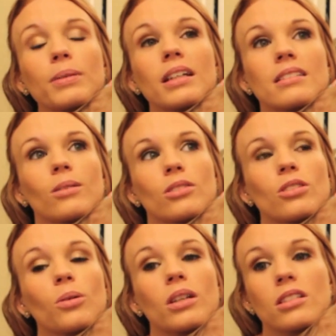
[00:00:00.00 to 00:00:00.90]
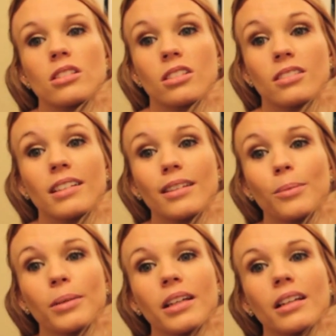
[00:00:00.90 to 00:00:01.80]
because I was so concerned at the
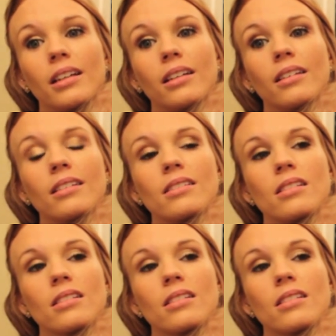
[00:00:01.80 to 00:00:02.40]
beginning,